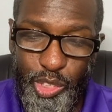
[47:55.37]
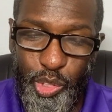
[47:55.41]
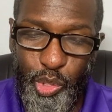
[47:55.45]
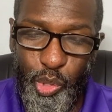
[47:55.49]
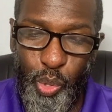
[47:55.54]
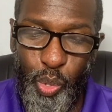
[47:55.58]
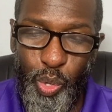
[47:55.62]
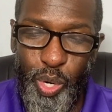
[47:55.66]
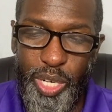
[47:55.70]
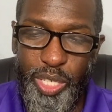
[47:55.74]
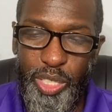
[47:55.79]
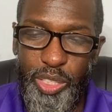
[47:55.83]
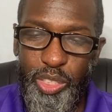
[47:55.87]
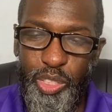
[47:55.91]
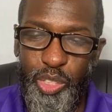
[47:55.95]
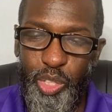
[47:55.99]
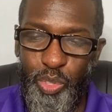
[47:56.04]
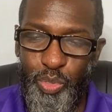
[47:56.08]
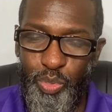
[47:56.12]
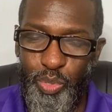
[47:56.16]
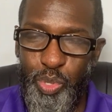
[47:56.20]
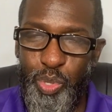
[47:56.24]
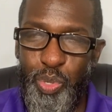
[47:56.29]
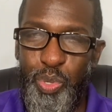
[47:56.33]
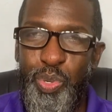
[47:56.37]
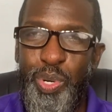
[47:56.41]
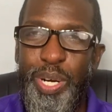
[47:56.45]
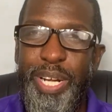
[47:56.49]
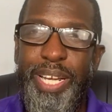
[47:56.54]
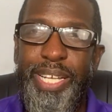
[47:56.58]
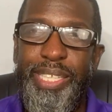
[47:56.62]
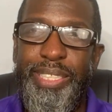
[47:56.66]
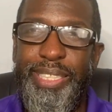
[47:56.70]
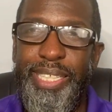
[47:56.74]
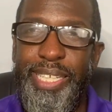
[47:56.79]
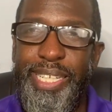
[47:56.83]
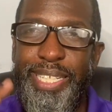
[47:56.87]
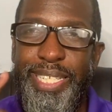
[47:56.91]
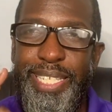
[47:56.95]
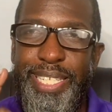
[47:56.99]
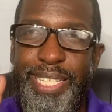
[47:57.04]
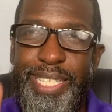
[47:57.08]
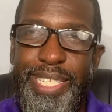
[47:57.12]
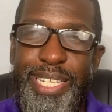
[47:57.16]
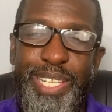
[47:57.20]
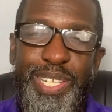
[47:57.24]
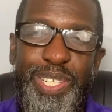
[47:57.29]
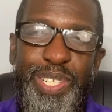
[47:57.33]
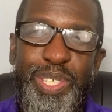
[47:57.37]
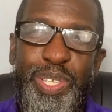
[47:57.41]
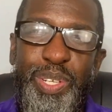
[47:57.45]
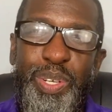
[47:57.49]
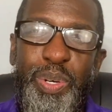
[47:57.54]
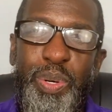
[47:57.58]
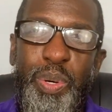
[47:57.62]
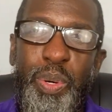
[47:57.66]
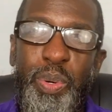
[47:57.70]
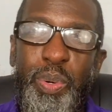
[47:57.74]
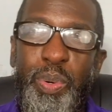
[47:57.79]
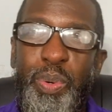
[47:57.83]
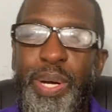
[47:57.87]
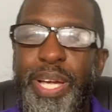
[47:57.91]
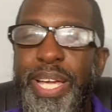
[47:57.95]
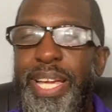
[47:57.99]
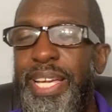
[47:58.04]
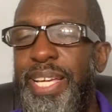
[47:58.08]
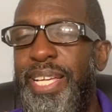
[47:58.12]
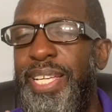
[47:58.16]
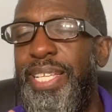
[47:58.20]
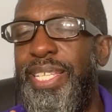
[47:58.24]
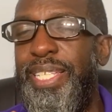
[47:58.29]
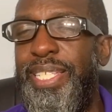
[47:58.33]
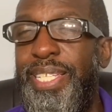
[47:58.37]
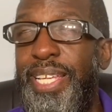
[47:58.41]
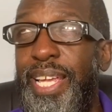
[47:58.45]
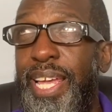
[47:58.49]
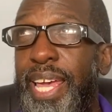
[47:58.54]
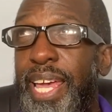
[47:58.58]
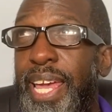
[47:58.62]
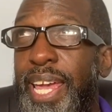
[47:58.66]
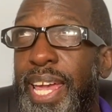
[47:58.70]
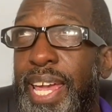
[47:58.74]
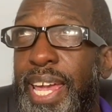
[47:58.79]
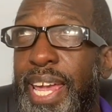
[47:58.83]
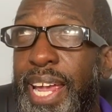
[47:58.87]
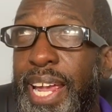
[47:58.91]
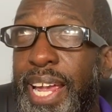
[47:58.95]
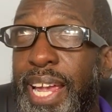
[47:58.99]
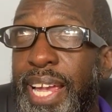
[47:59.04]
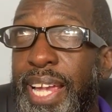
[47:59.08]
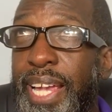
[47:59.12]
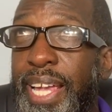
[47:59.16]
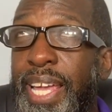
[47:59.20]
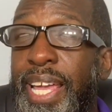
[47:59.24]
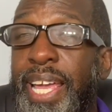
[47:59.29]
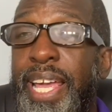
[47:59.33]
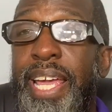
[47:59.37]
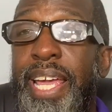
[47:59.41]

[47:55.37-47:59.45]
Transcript: Joy DeGruy is a sister who is a